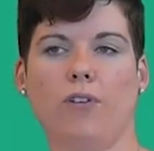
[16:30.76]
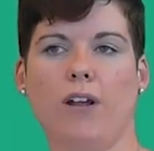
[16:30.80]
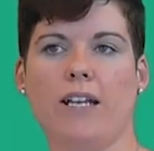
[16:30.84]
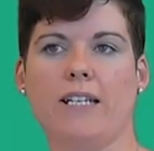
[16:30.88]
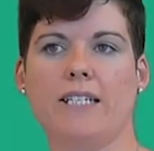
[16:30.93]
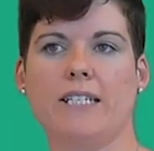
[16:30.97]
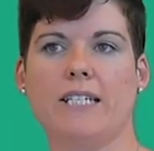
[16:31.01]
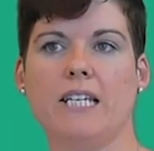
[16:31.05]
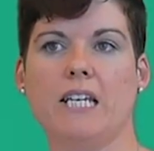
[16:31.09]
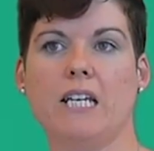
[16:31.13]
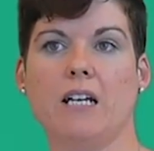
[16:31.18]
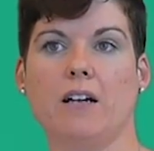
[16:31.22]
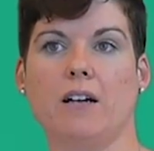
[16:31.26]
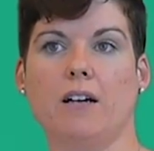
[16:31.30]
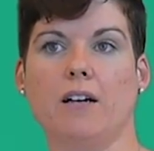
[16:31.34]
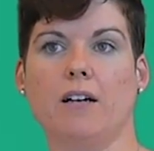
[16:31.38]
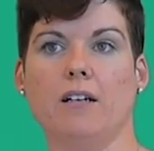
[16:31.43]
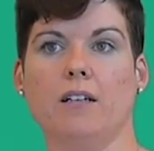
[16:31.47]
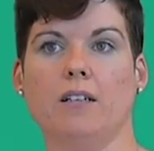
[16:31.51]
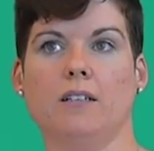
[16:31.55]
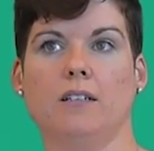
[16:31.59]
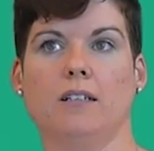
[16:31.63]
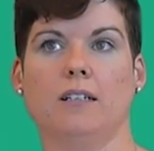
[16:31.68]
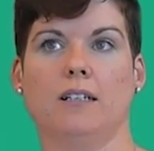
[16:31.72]
friend
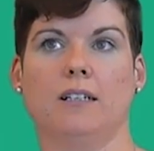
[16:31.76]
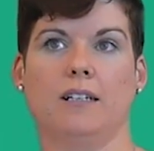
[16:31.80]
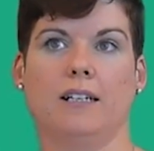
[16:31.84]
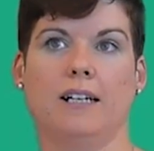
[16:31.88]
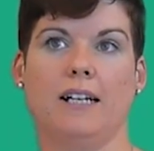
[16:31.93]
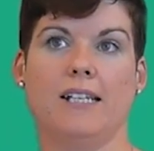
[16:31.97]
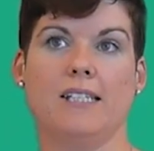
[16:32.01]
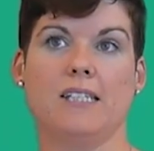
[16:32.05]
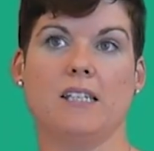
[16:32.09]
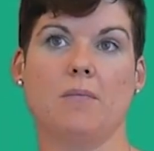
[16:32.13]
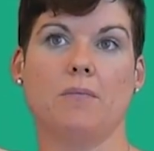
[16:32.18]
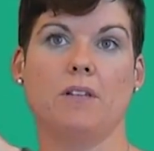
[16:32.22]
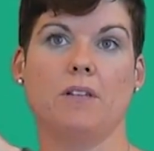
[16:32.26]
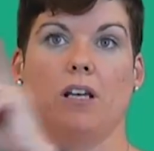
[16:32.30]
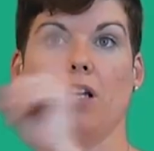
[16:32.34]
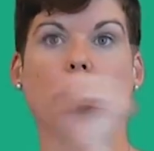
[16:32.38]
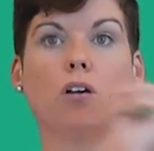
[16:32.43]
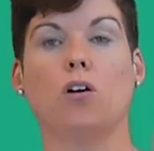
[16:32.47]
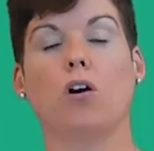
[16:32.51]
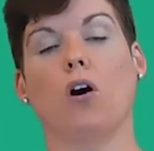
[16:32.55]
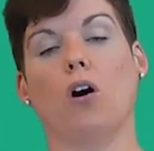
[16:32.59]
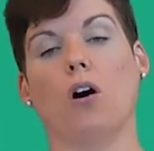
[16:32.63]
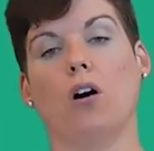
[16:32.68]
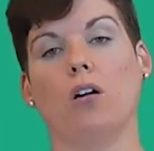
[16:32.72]
here is
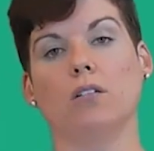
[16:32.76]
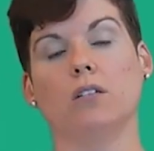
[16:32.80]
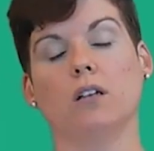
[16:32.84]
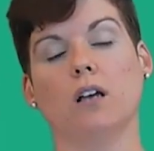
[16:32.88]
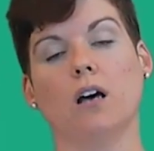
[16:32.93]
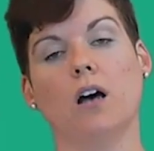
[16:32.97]
something called